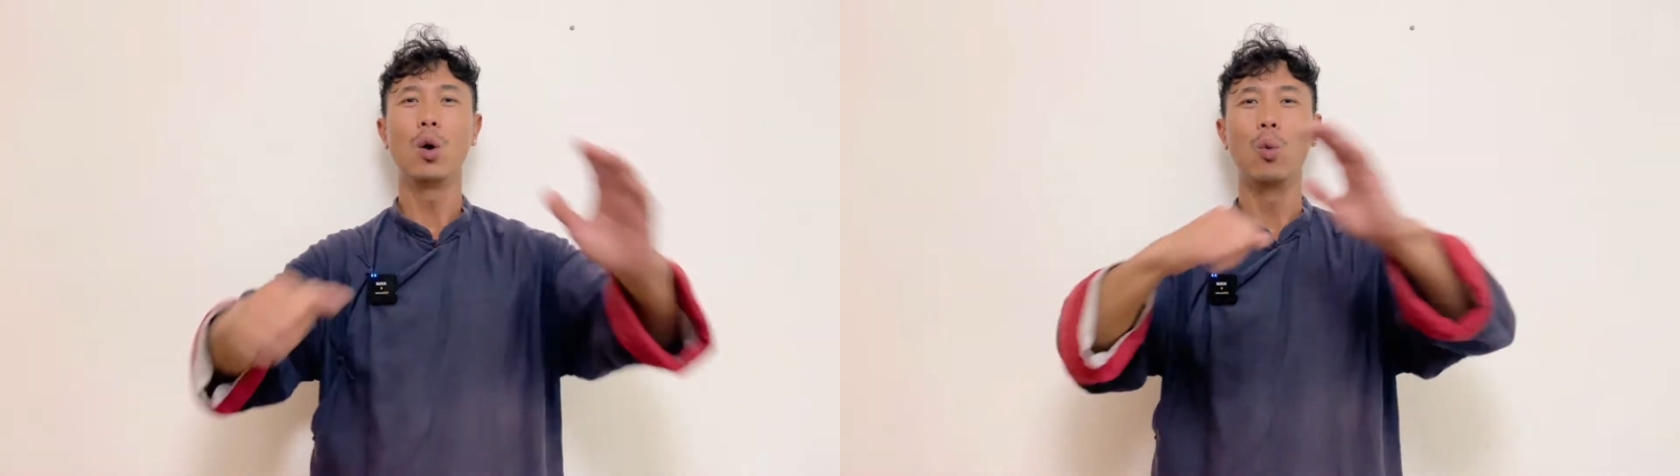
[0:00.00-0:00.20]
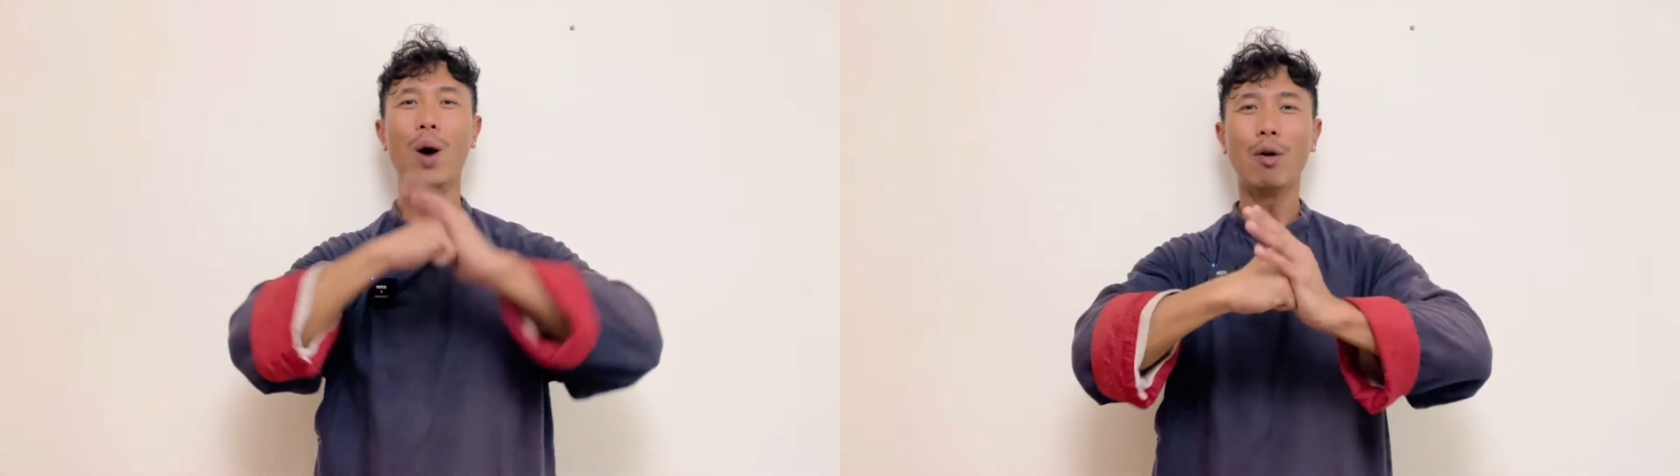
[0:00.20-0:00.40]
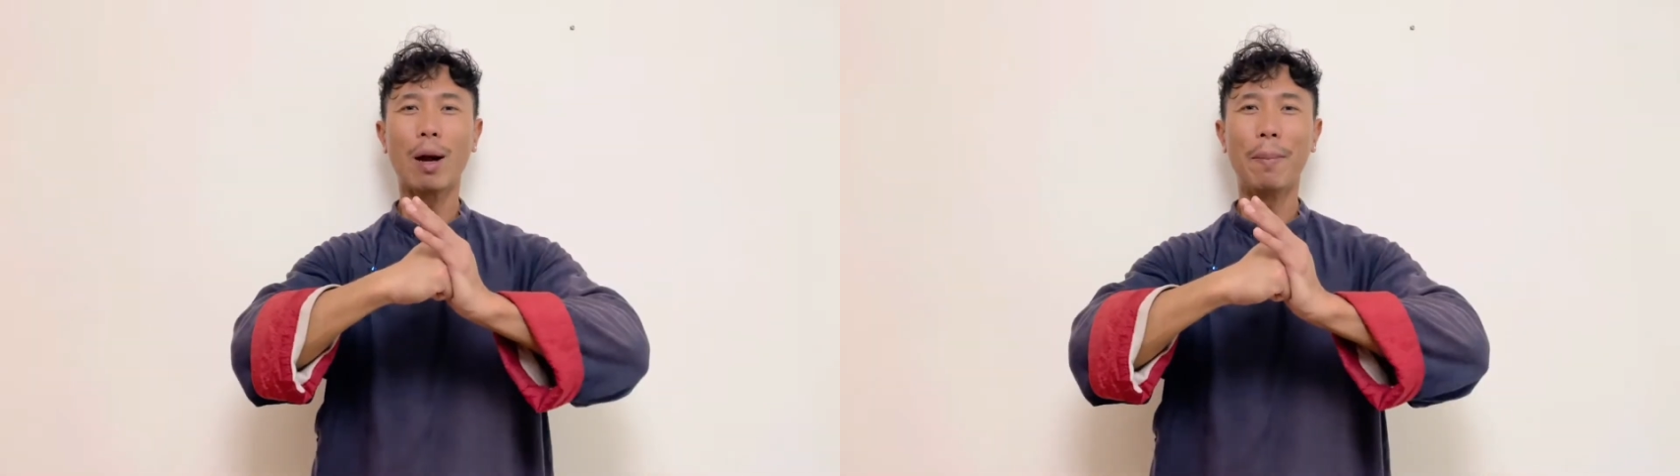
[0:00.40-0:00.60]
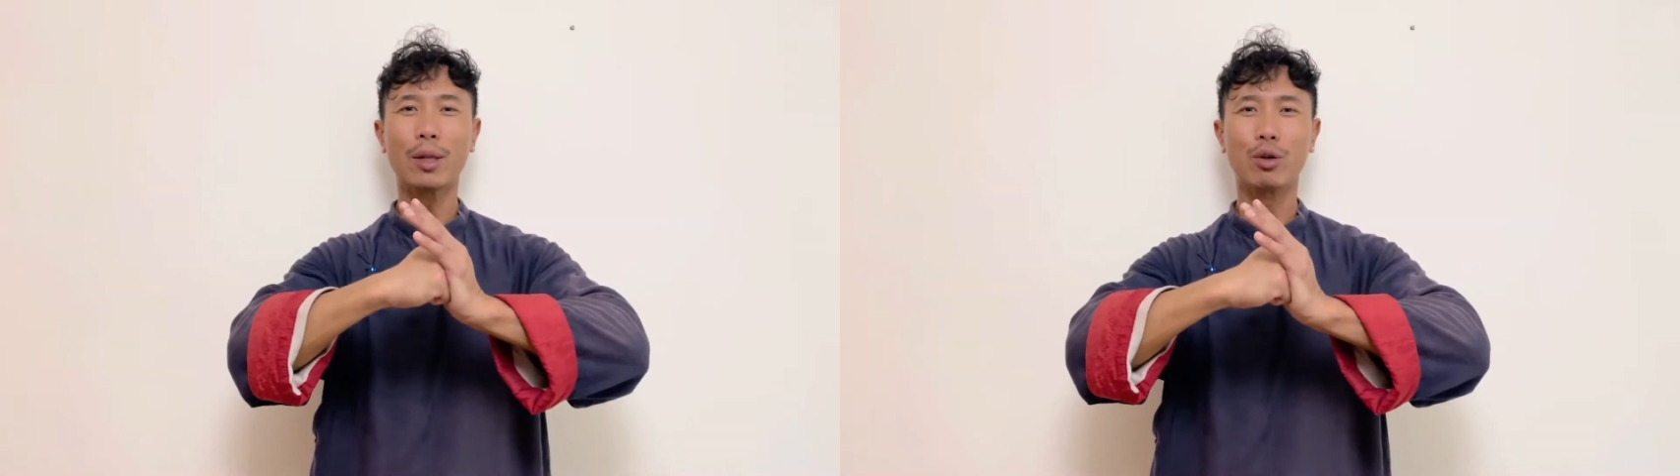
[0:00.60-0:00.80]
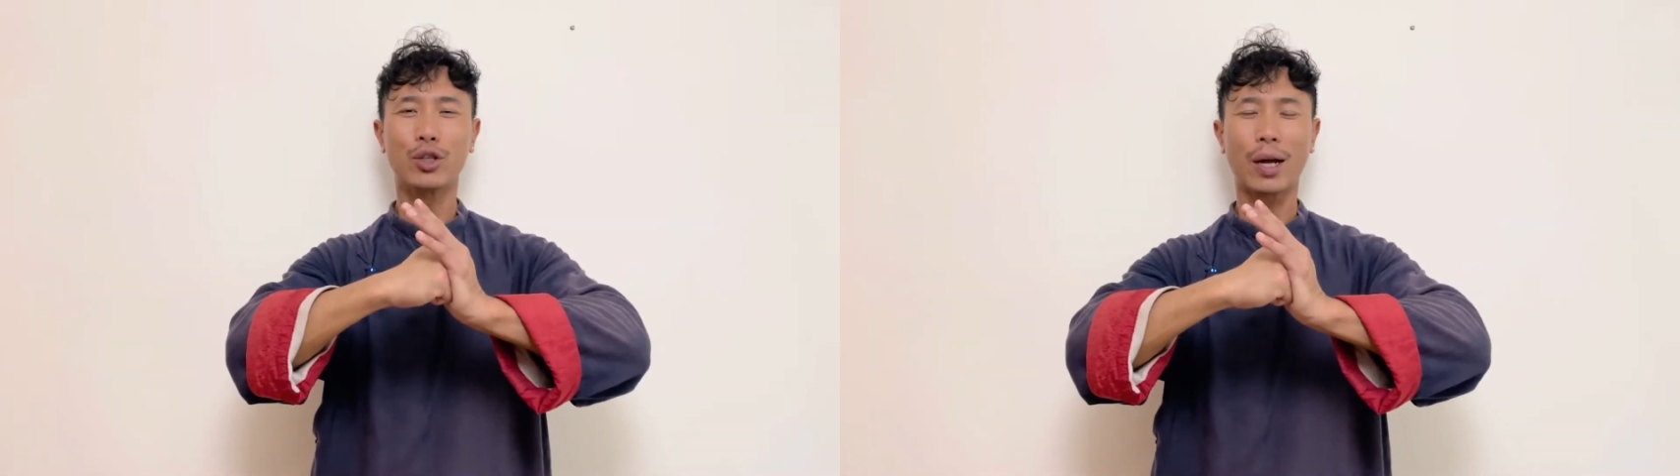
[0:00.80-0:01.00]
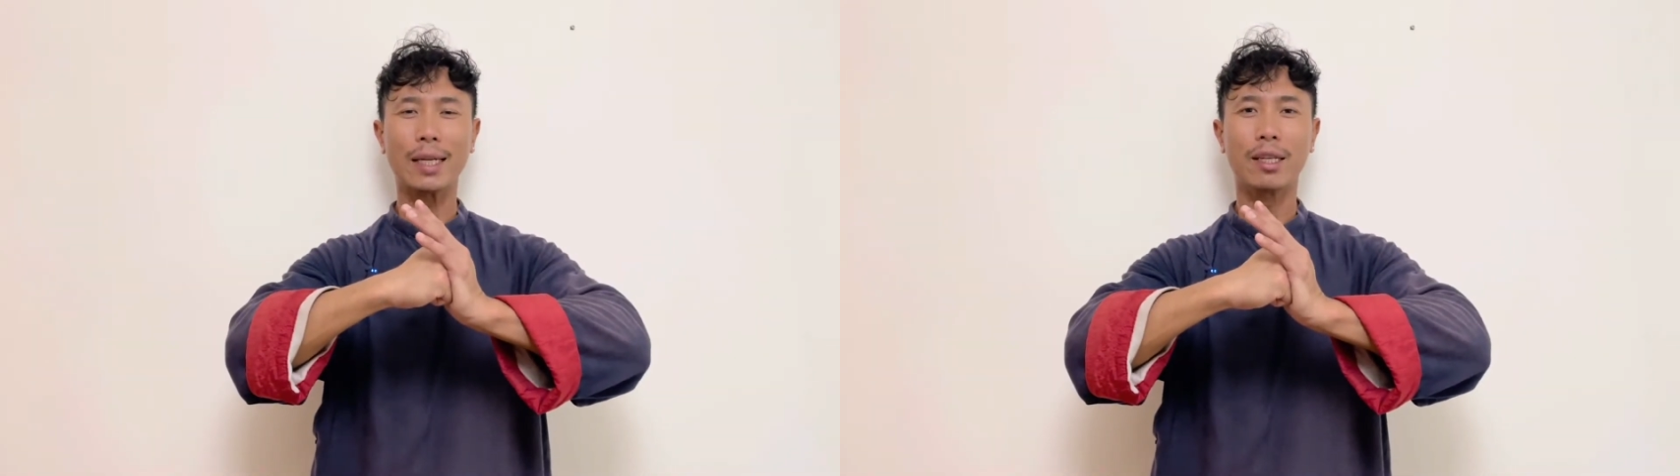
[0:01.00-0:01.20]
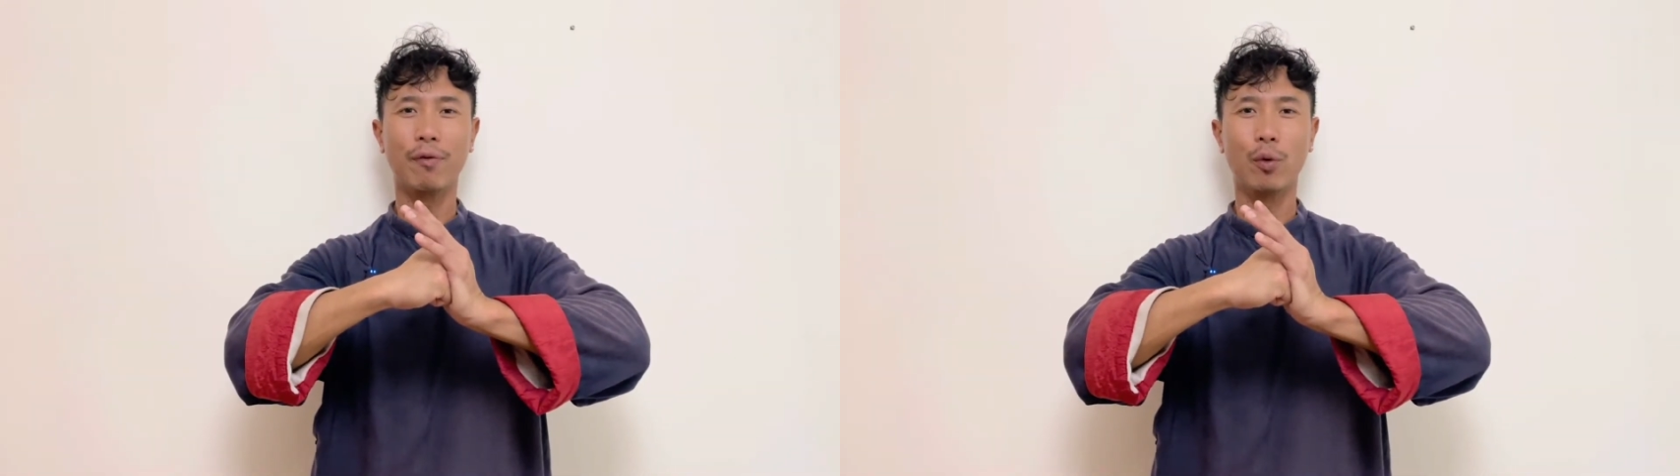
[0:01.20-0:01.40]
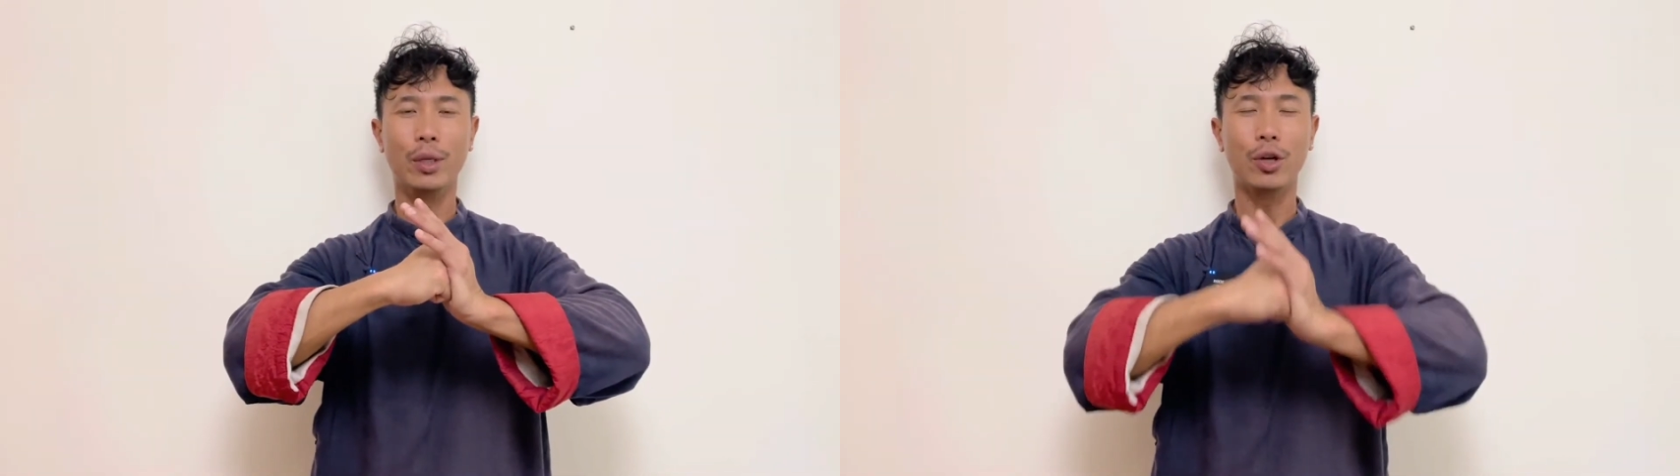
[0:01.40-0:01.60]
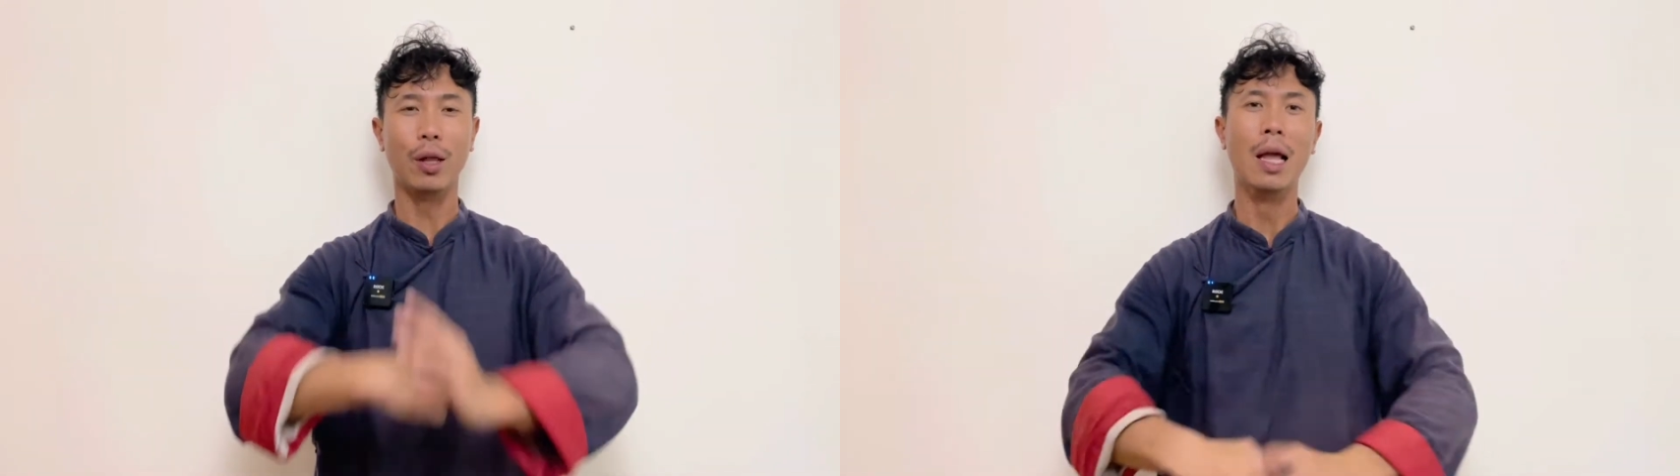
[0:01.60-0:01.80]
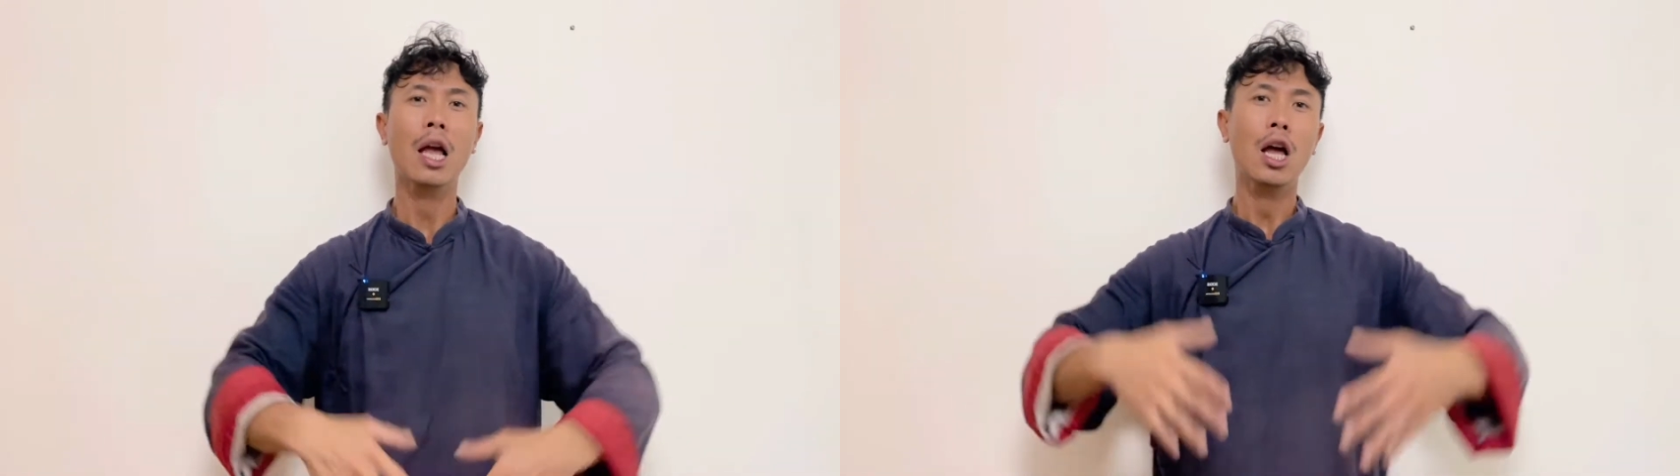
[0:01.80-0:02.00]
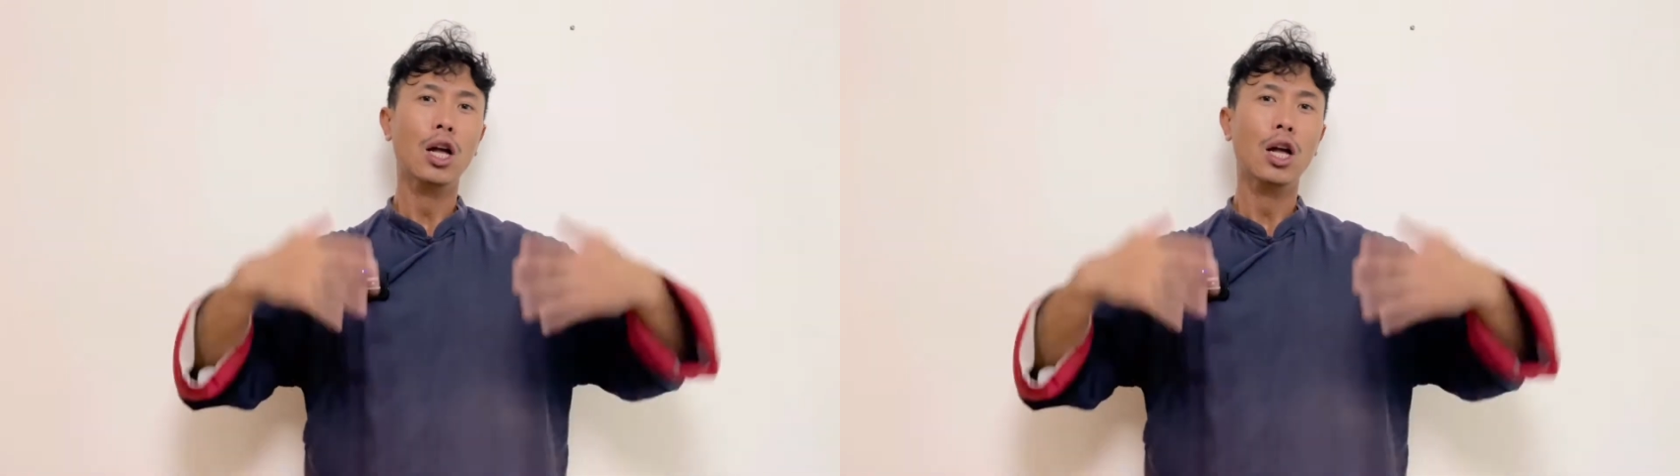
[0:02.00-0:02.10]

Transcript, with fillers: Welcome back to Jack and Fu Wen Chun.